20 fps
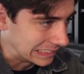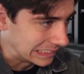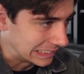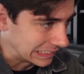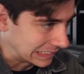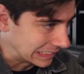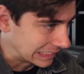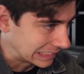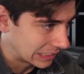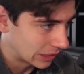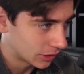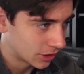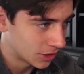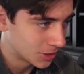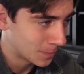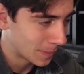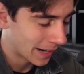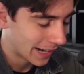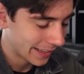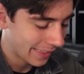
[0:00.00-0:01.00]

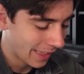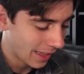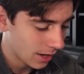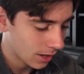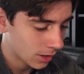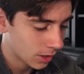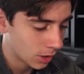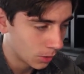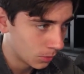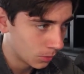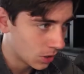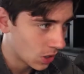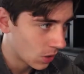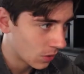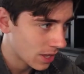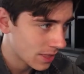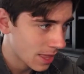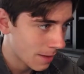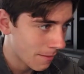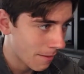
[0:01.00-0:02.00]
Skeleton's behind that. Oh no,
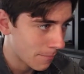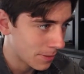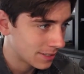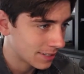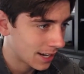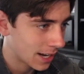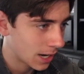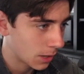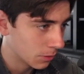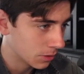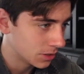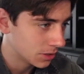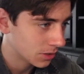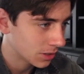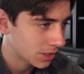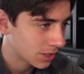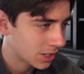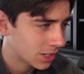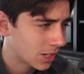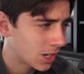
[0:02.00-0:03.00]
that might be tower, dude.
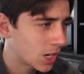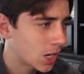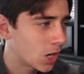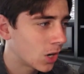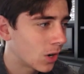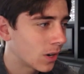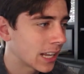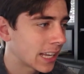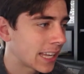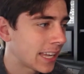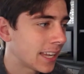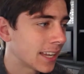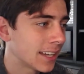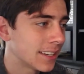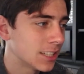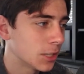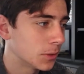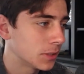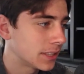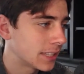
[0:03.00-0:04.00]
Oh, and I can't
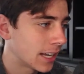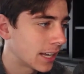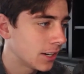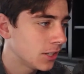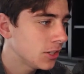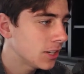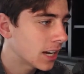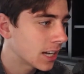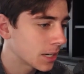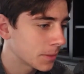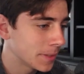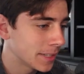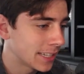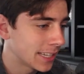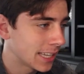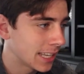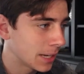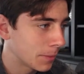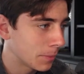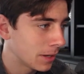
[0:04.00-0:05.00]
deal with that. You gotta be
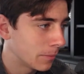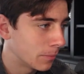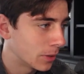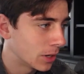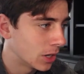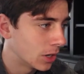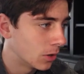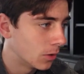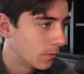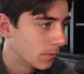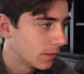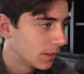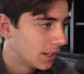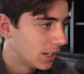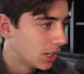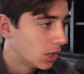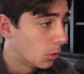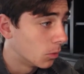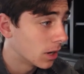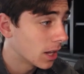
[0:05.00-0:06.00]
kidding me, bro.
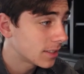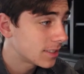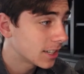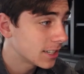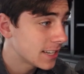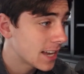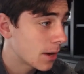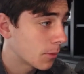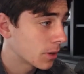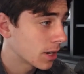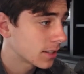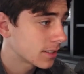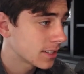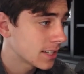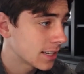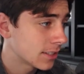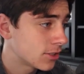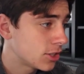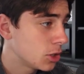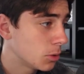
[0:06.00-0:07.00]
We're not done yet. We're not done
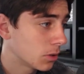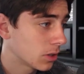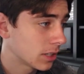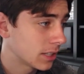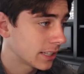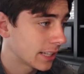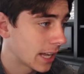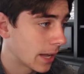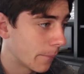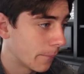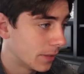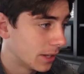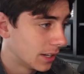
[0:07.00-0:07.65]
yet. It's too early in the game.